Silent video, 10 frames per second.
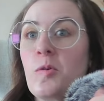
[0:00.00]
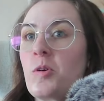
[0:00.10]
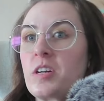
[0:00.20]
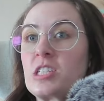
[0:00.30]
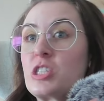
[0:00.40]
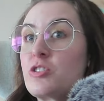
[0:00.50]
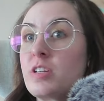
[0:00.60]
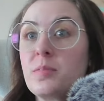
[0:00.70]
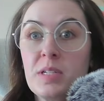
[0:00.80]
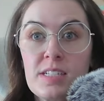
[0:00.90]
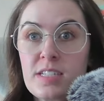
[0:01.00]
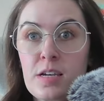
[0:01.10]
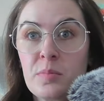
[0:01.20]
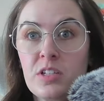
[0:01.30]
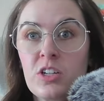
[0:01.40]
or extremely
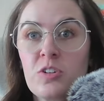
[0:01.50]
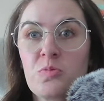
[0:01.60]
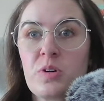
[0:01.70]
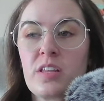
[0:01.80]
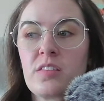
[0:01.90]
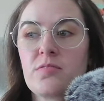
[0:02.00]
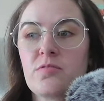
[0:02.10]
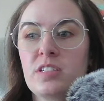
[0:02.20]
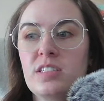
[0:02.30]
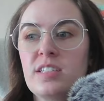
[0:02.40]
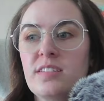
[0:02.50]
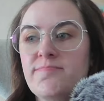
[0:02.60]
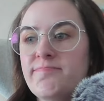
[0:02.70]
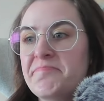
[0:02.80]
similar with really